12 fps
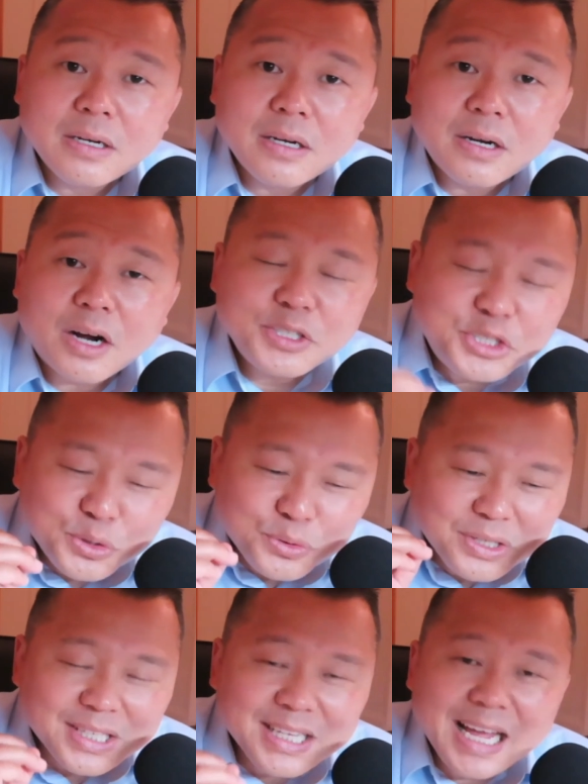Aren't you
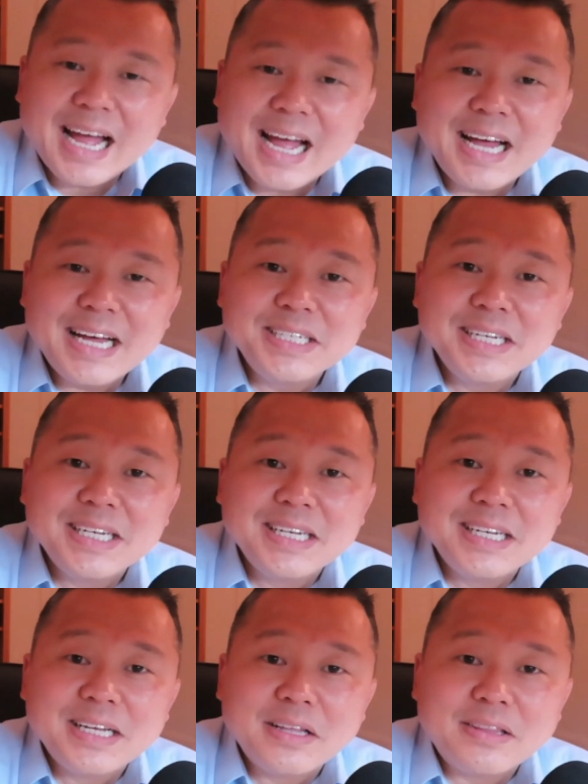glad
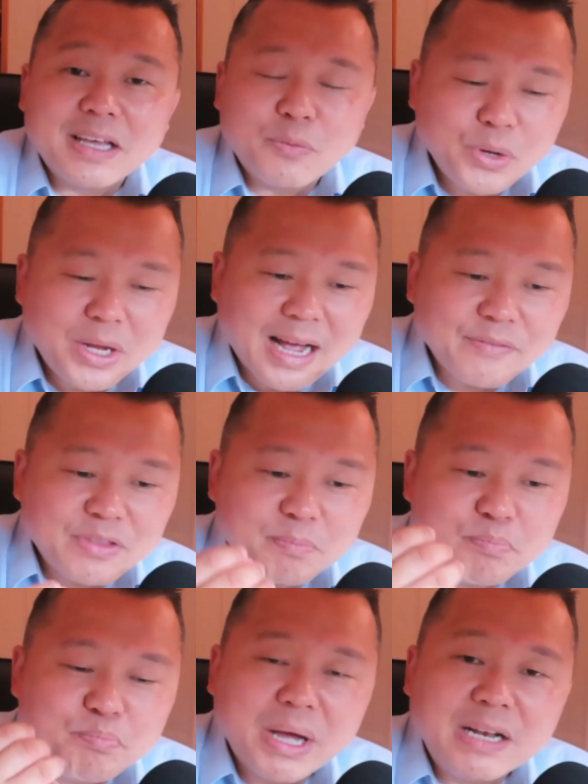that we have the
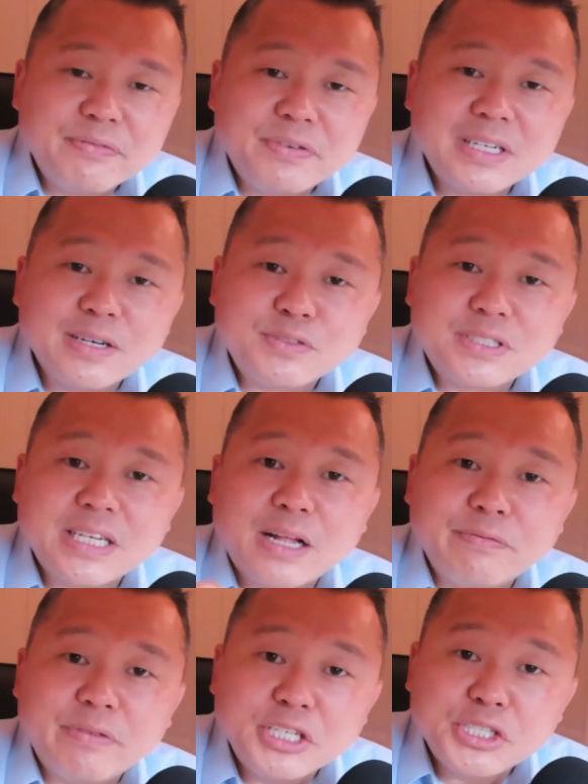benefit of
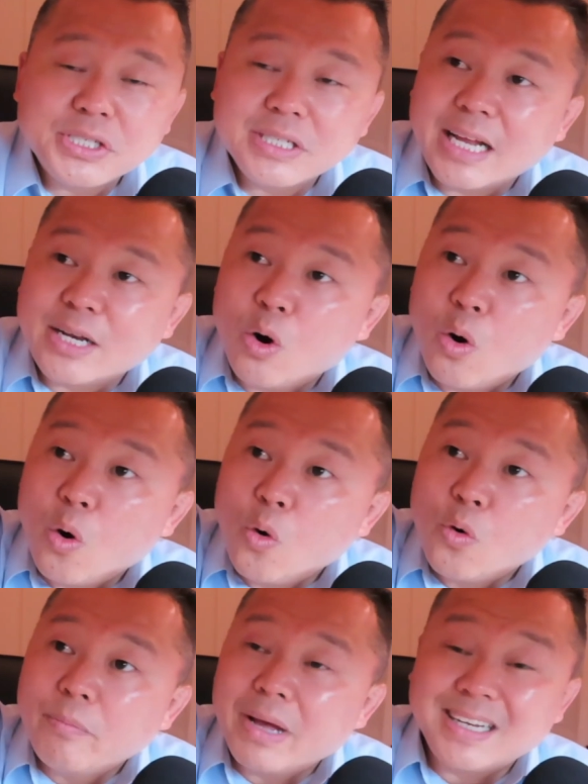salvation and a
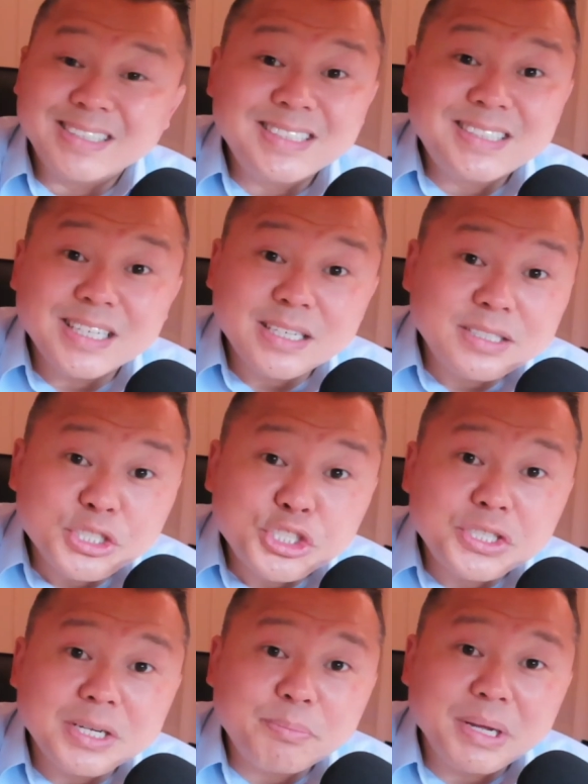home and a
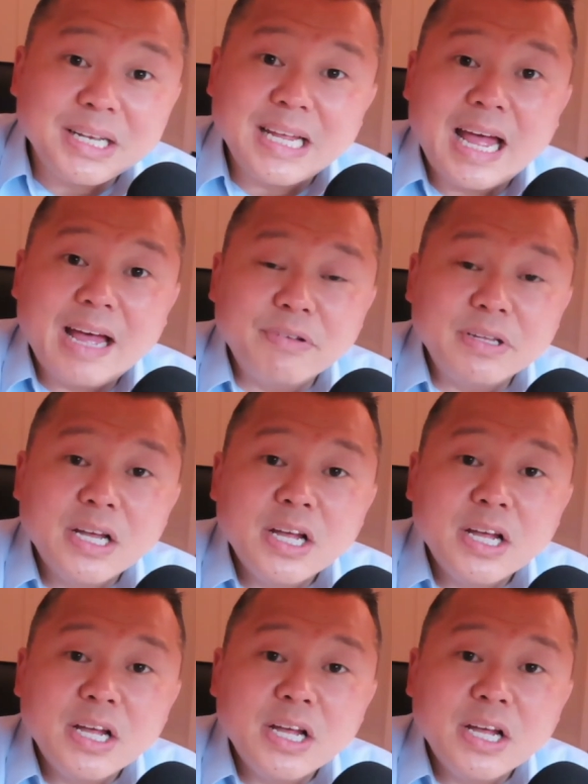citizenship in heaven